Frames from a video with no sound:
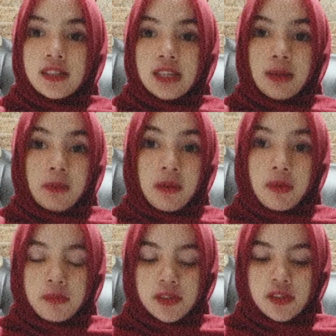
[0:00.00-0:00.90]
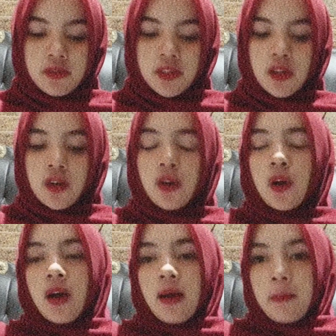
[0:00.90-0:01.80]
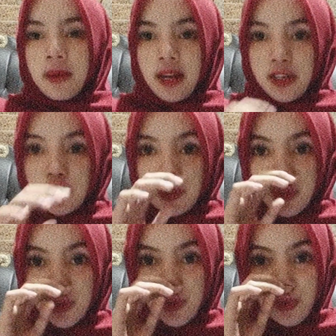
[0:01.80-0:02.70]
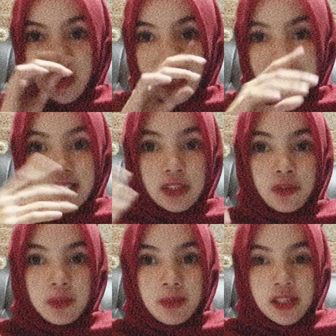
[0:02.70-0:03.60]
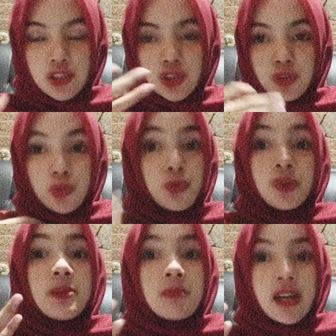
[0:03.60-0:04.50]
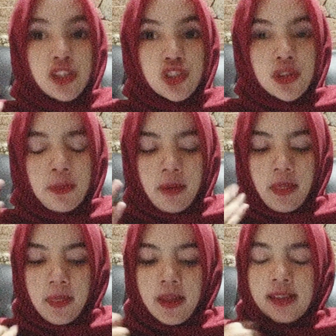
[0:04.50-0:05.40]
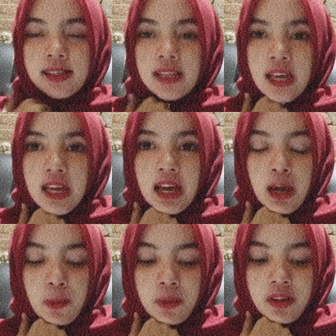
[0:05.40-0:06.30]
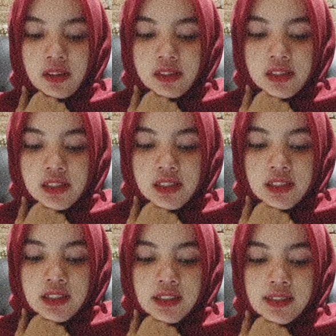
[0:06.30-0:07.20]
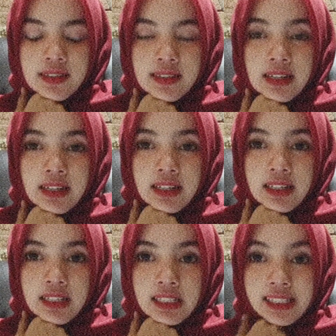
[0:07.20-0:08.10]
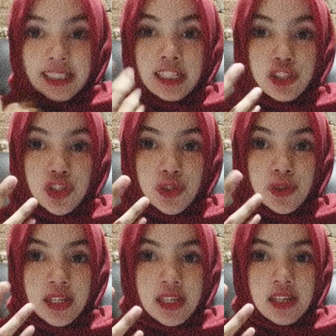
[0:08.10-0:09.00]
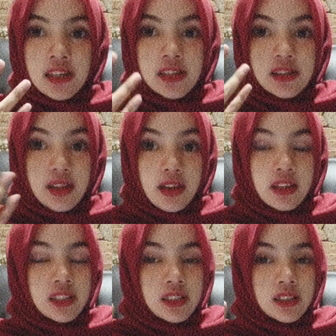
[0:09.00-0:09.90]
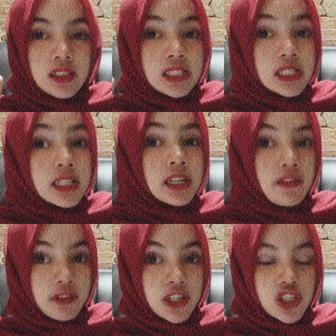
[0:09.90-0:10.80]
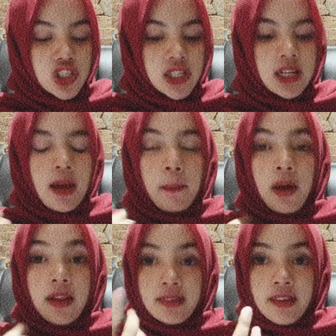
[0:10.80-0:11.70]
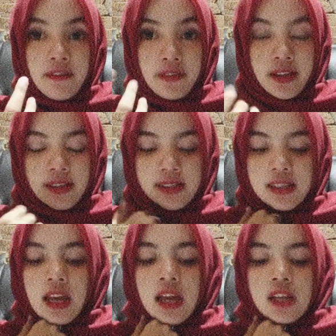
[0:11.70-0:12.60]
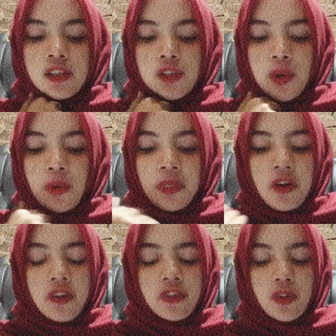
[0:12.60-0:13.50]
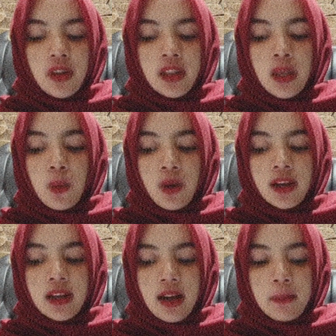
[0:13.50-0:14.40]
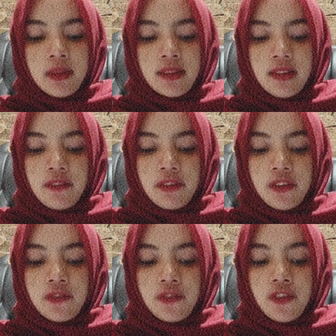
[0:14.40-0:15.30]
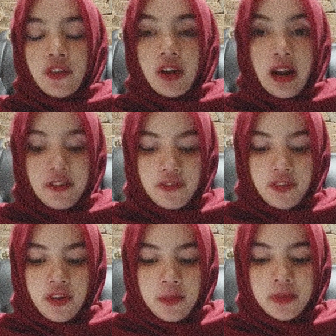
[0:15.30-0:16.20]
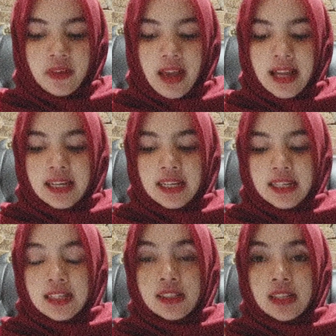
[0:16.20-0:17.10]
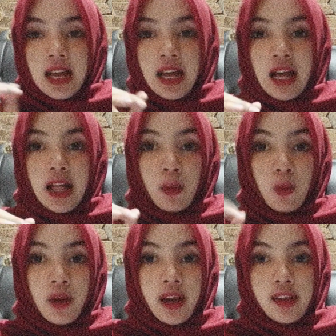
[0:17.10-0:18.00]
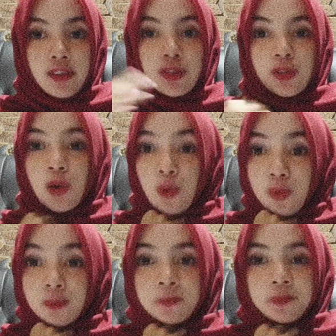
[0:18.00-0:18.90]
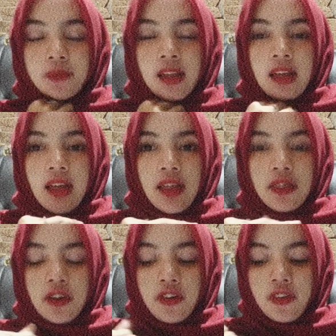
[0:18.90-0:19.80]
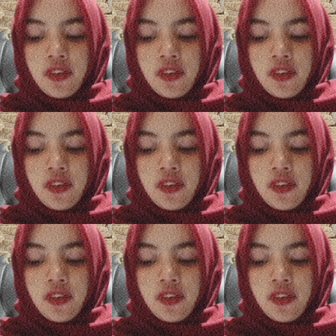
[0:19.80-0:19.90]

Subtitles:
in my previous video, but actually to kindly remind you about this, I will just tell you the definition about suffix. So there is only one common suffix for adverbs, and it is ly. So there is